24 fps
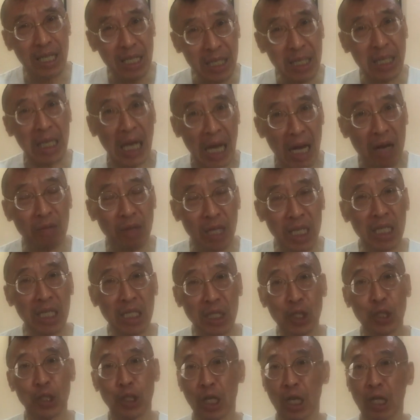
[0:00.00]
discount,
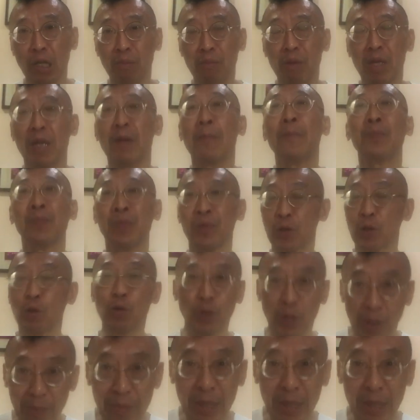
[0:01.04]
ladies and gentlemen, to the